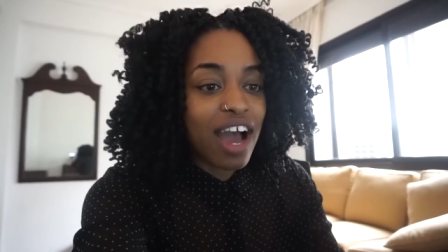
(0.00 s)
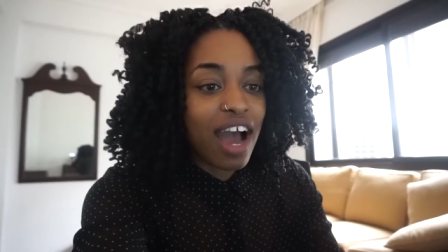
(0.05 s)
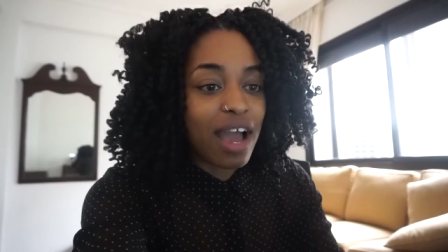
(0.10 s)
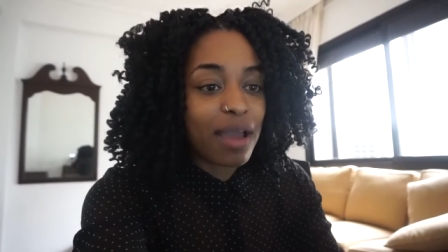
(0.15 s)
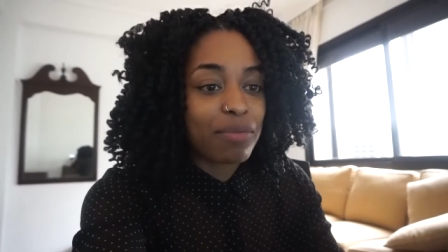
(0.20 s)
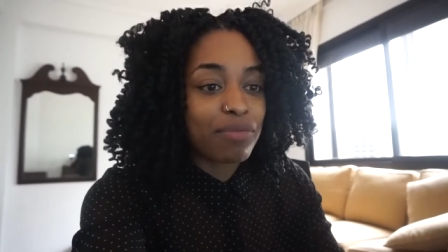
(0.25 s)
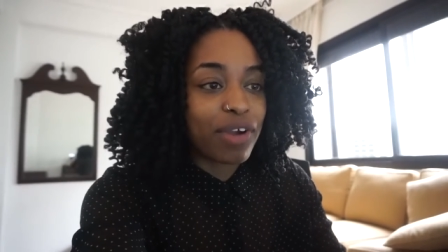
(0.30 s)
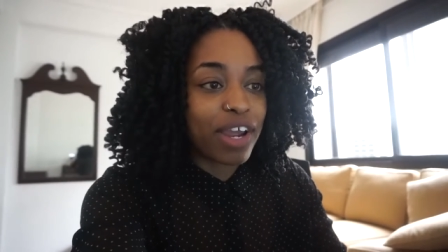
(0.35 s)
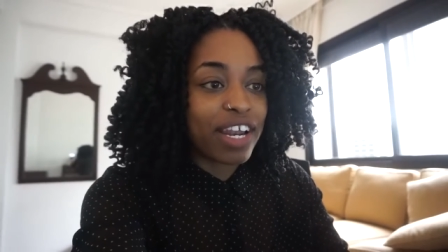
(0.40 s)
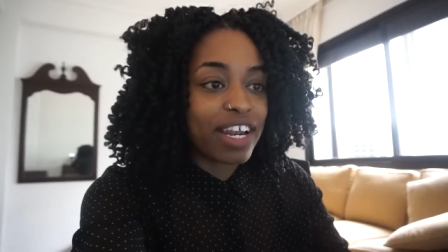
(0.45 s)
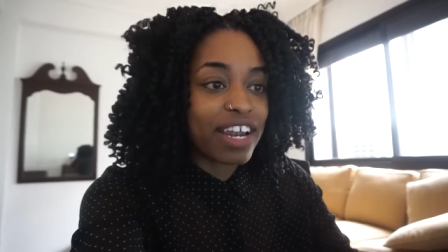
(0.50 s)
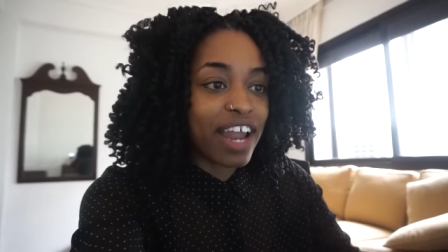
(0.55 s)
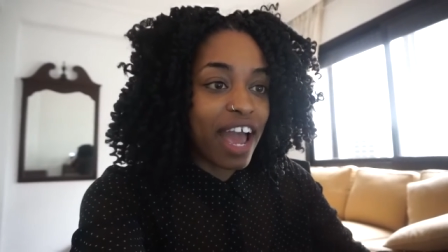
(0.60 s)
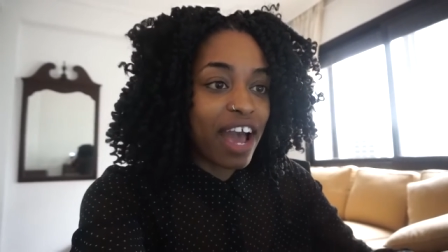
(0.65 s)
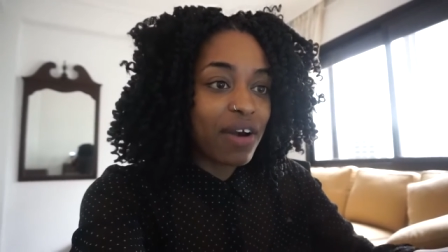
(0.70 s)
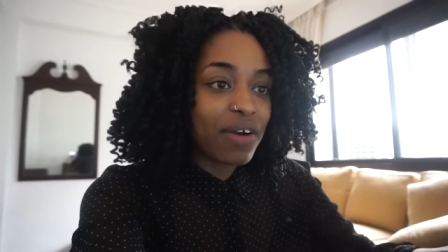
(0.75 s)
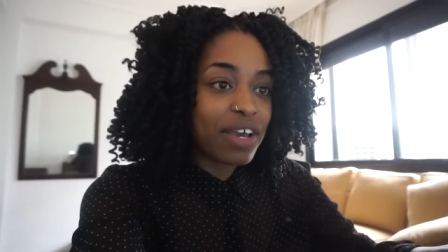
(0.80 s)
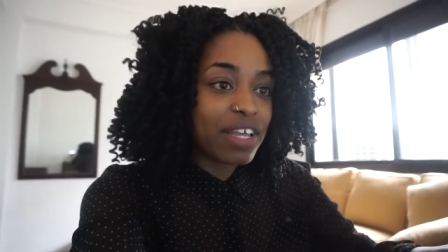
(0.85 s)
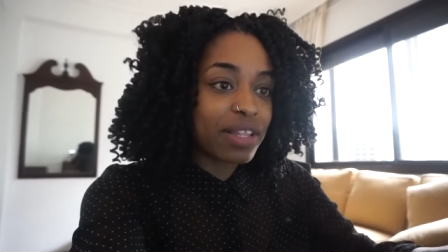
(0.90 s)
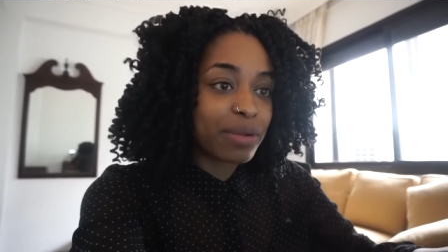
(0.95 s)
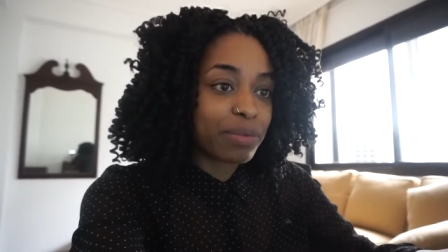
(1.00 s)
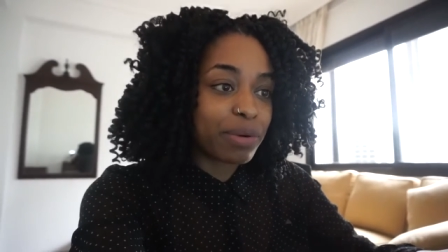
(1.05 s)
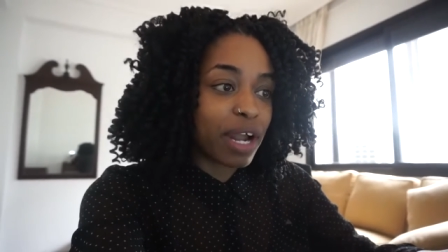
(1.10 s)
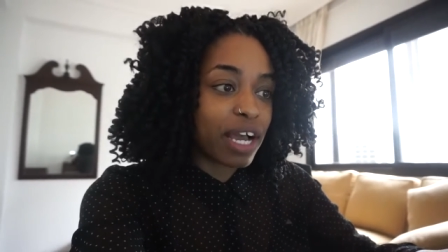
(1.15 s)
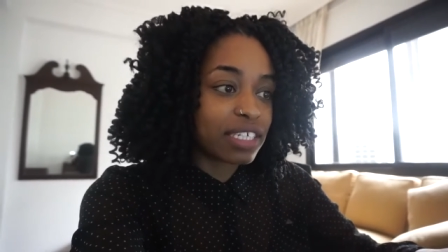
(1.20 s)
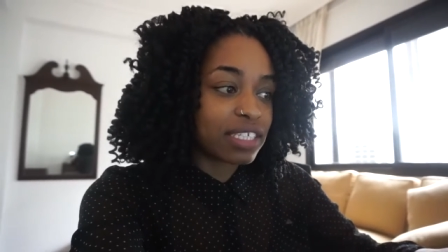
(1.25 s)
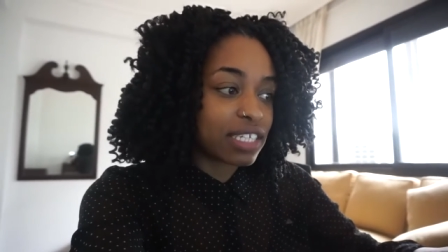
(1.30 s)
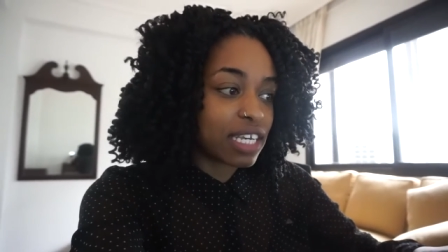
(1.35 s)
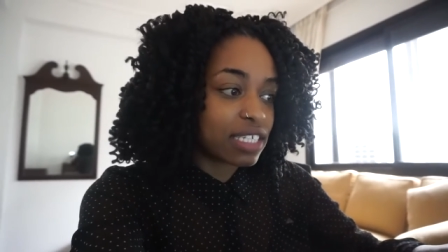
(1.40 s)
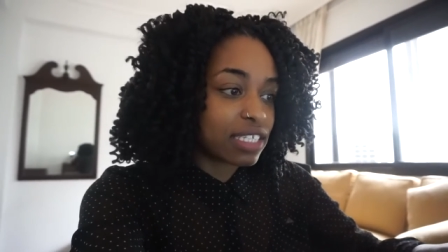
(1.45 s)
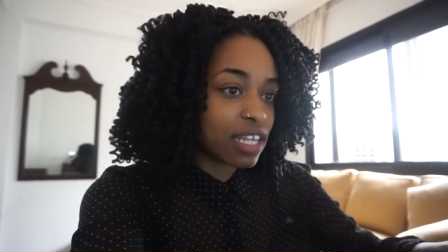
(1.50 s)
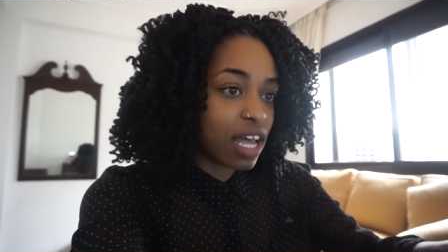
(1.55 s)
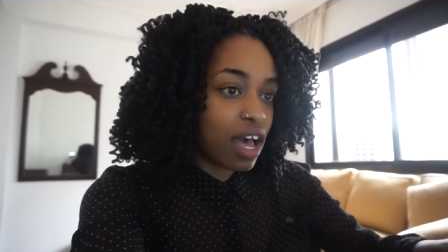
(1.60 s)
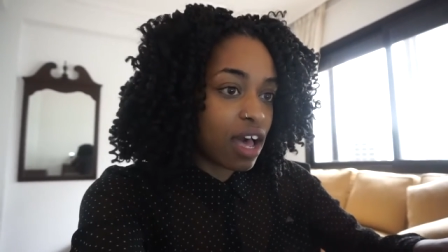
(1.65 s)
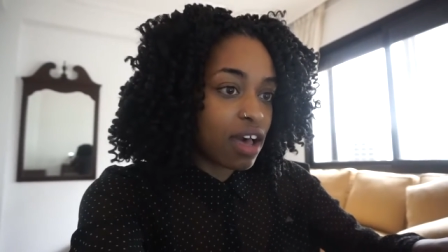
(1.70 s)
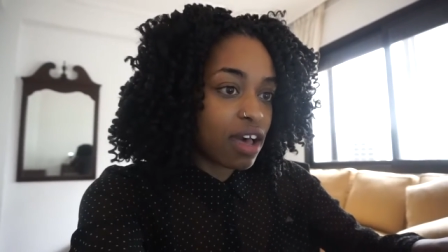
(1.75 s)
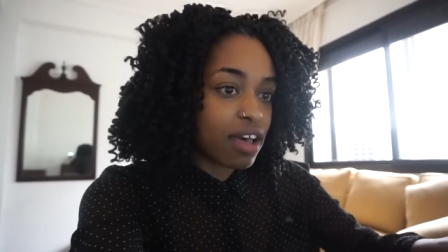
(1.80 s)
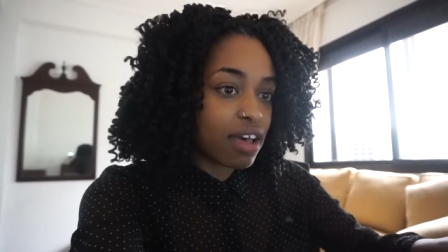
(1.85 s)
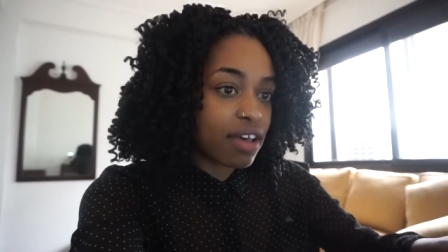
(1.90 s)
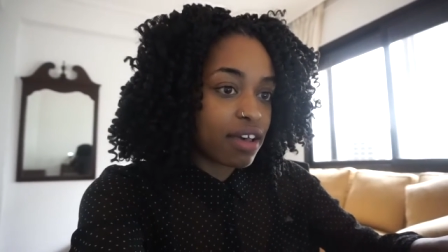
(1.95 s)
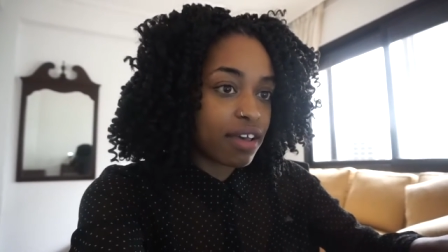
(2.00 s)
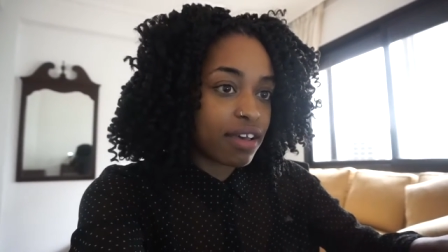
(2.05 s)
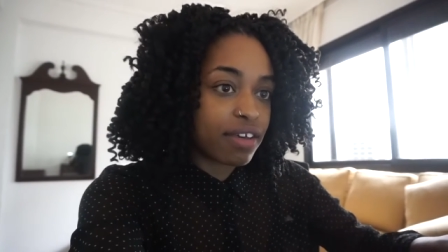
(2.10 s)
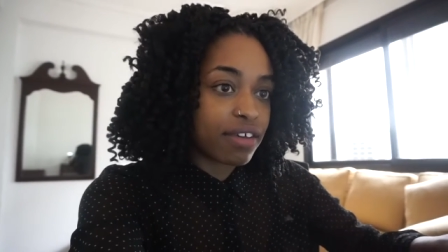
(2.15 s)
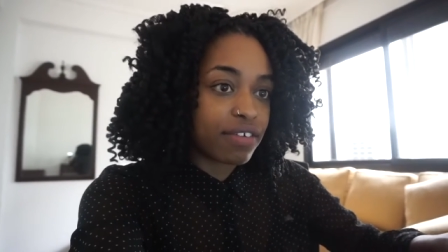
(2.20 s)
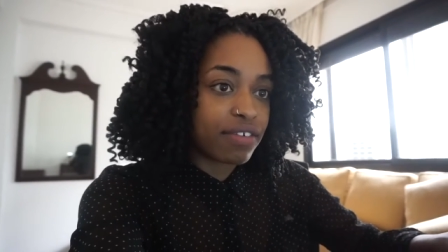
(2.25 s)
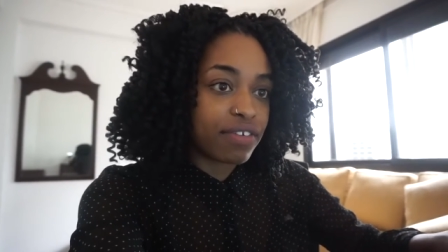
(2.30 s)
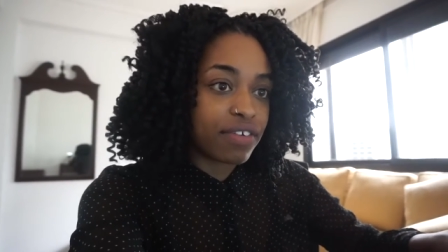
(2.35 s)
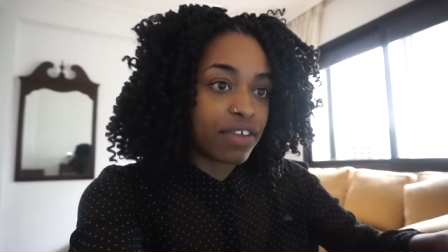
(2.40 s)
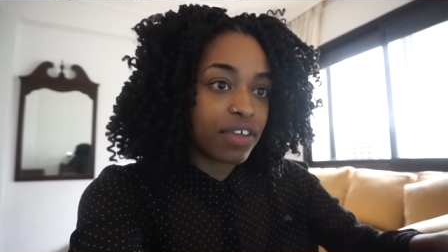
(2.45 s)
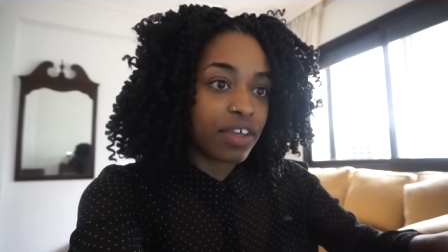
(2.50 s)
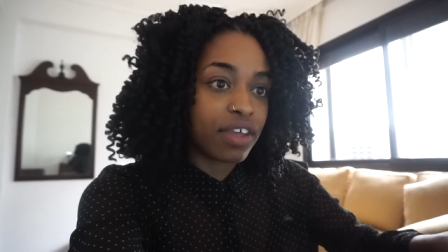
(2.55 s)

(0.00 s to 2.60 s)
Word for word: I'm right now in the process of